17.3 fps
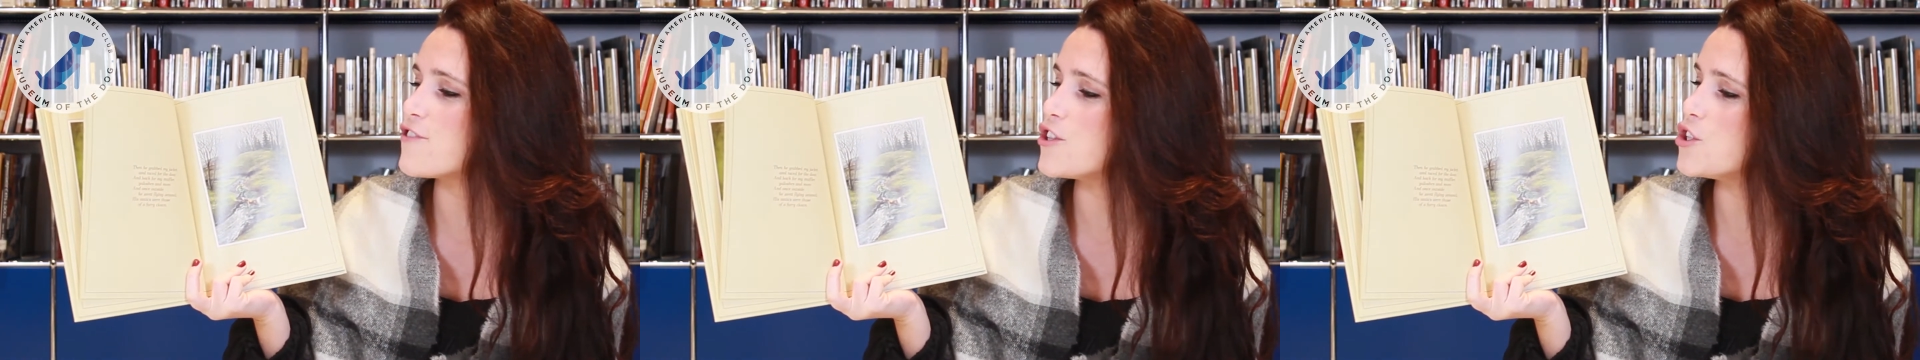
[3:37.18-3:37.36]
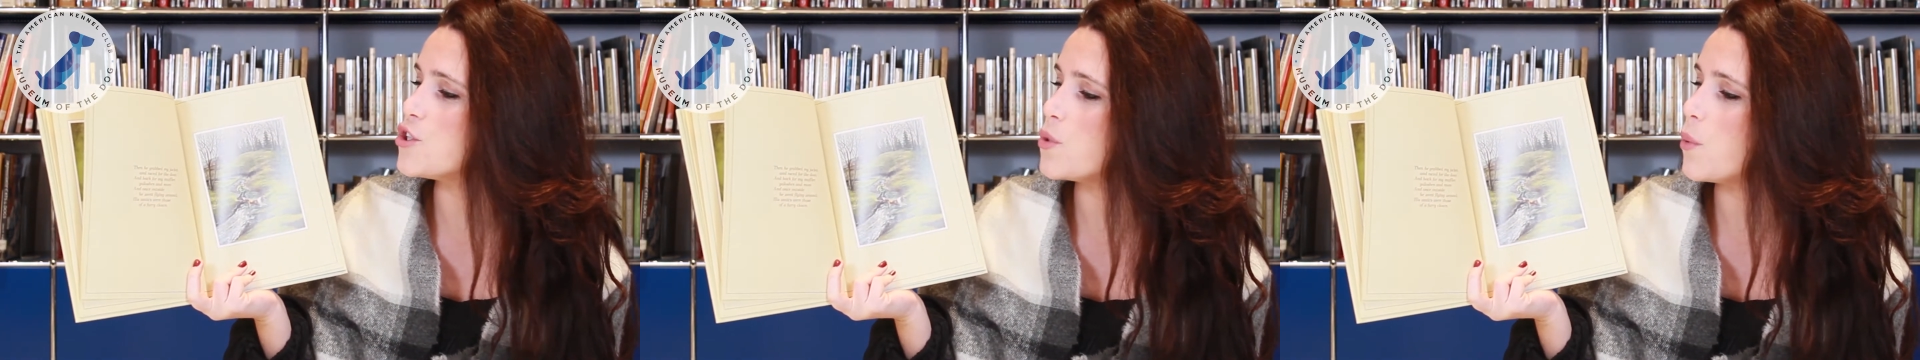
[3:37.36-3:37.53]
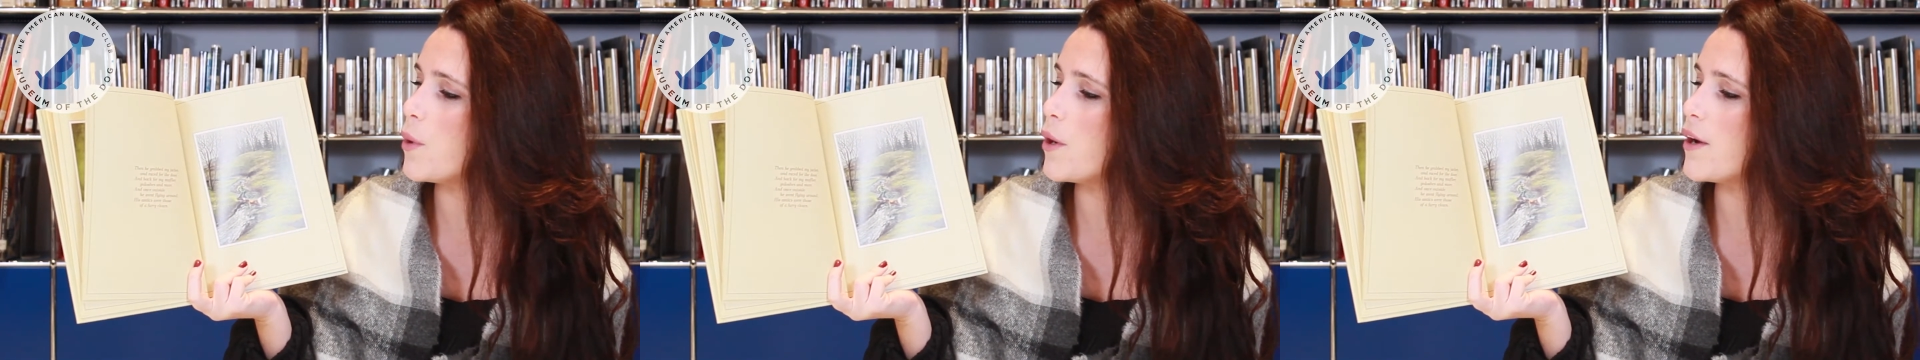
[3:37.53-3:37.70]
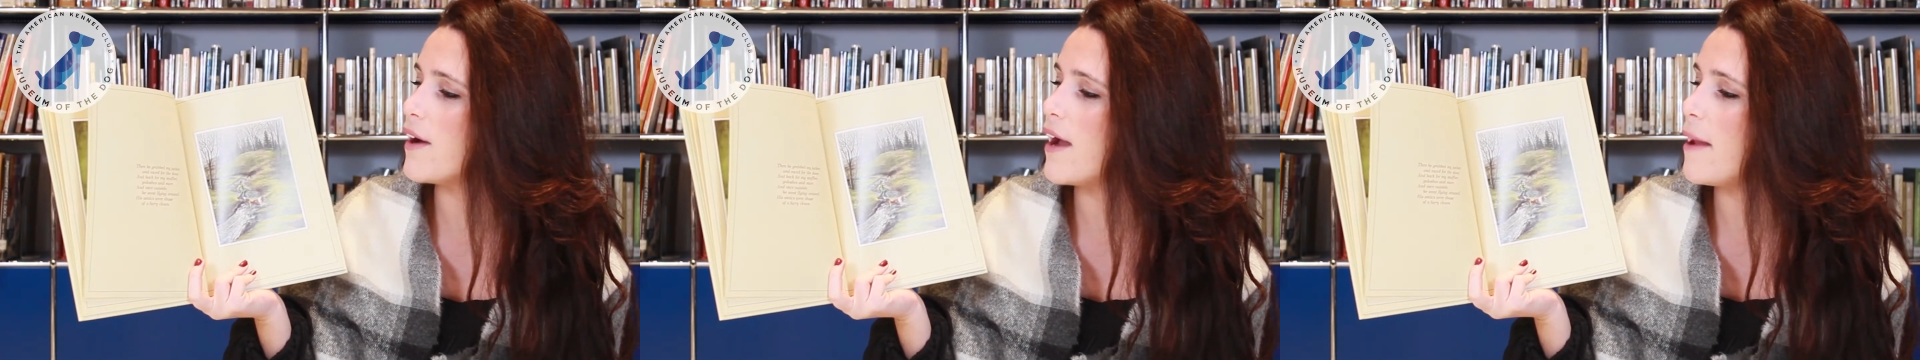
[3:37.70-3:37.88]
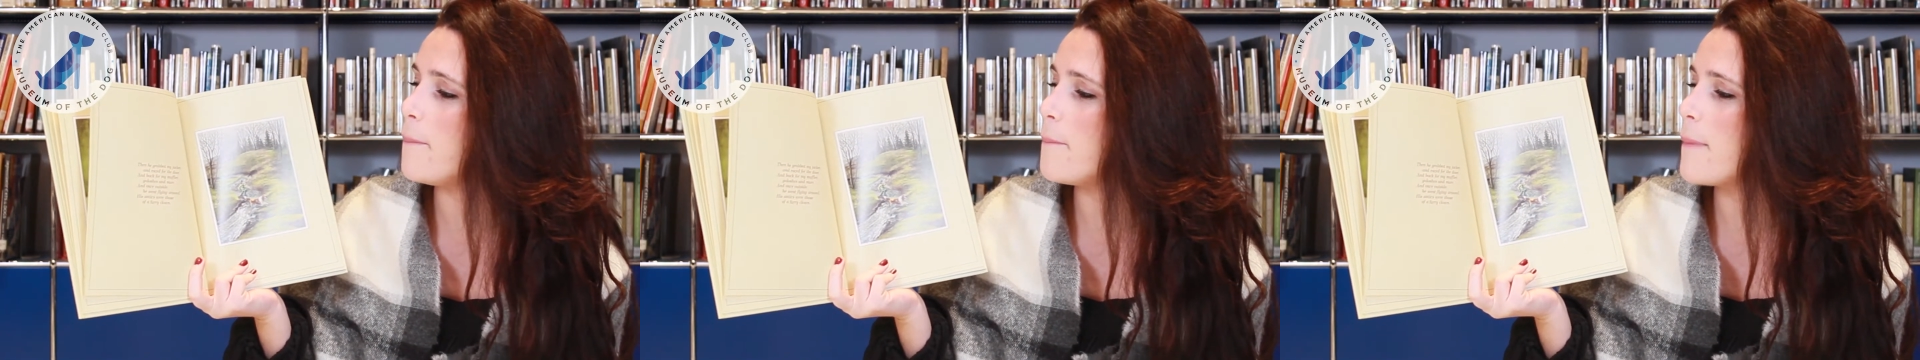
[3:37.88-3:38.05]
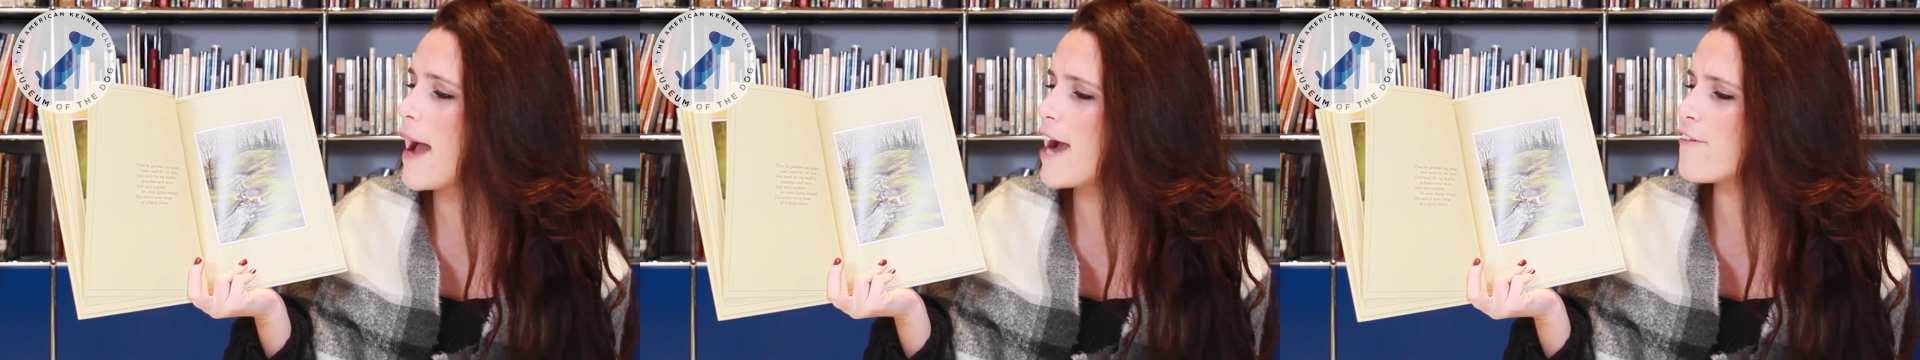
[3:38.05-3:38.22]
for the door
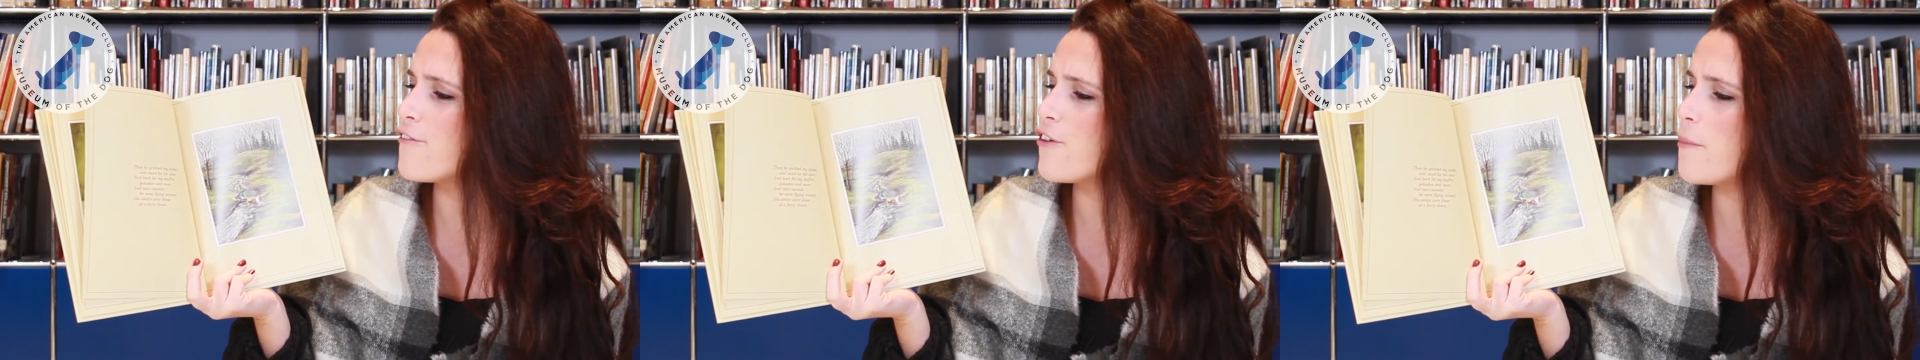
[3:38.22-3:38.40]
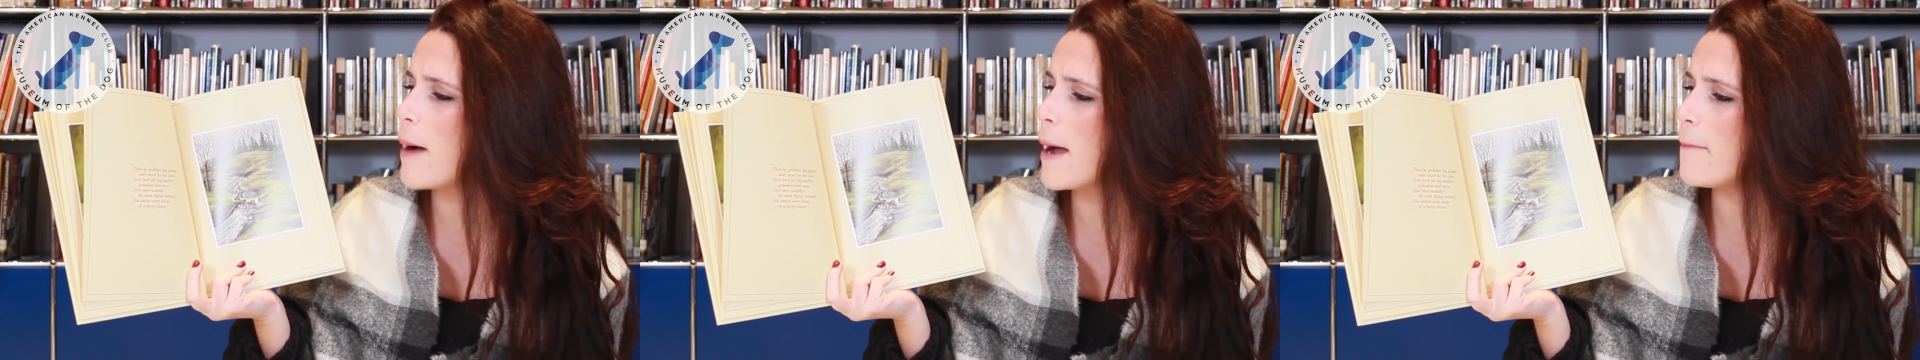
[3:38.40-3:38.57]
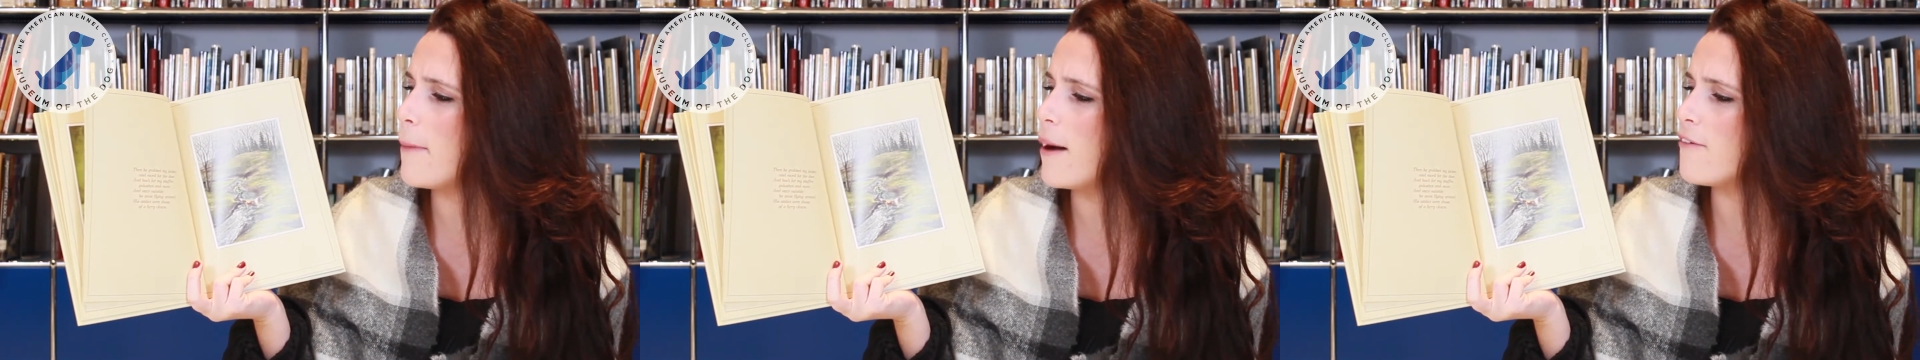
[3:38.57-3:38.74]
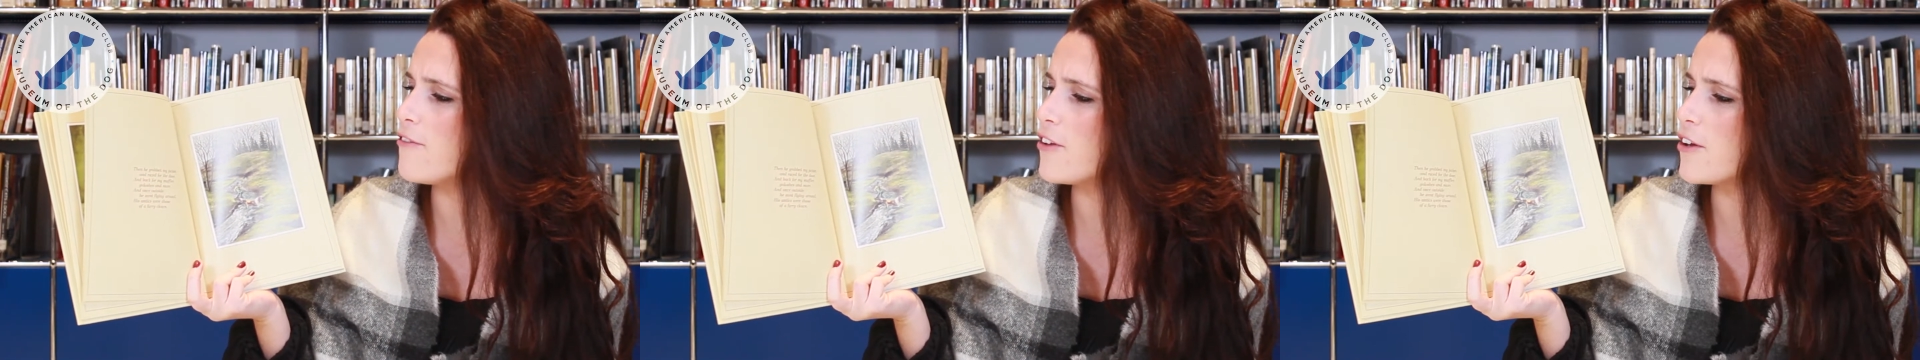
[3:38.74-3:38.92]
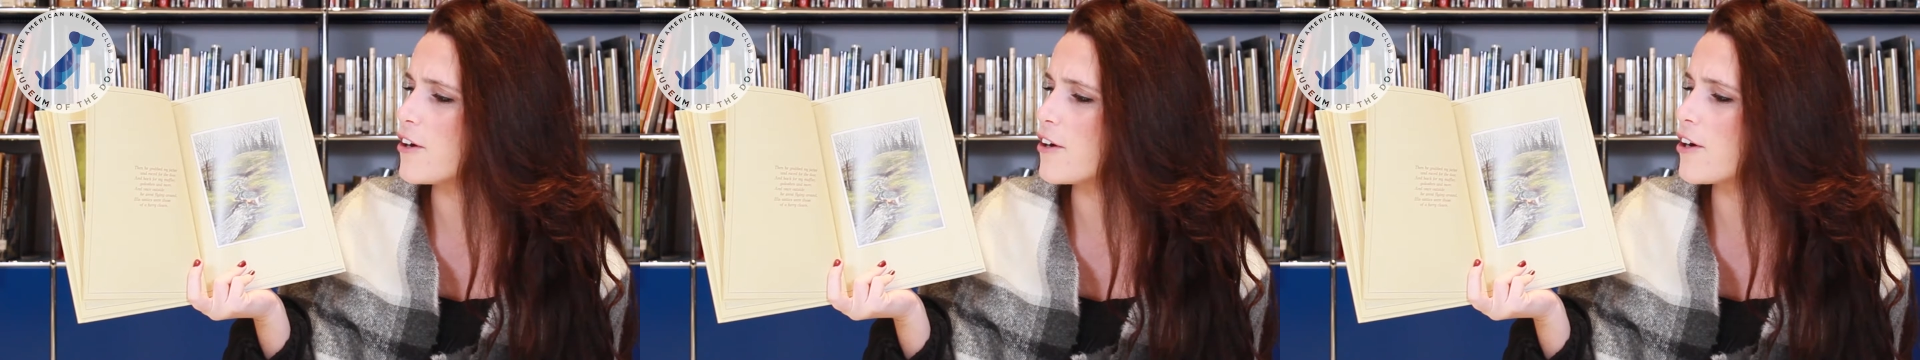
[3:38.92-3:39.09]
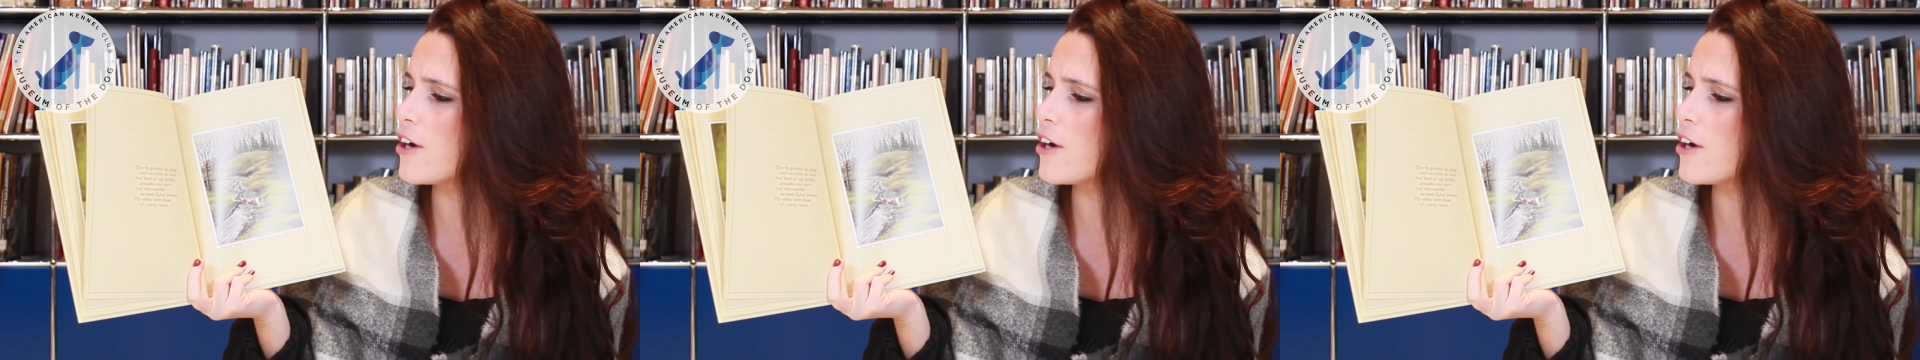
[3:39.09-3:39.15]
and back for my muffler,